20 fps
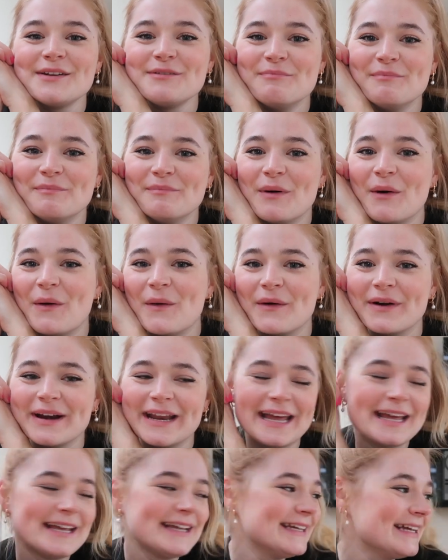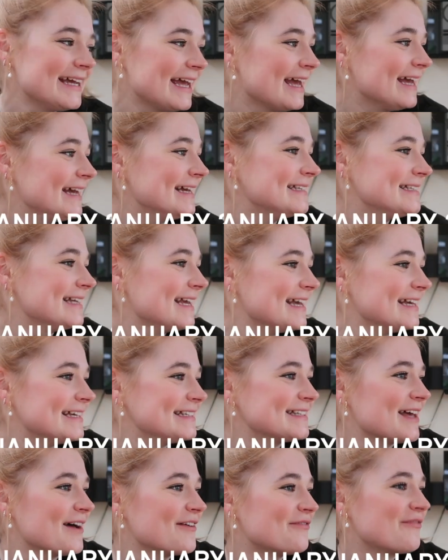Good morning. It
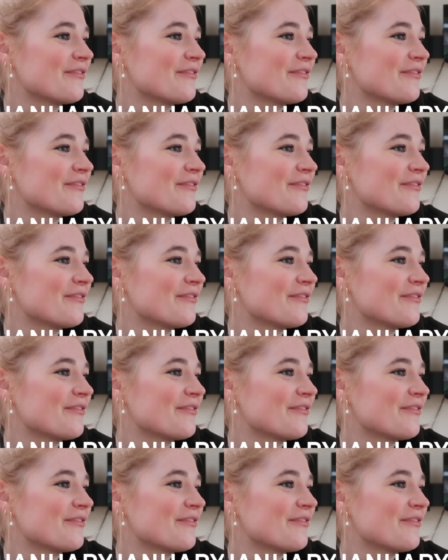is a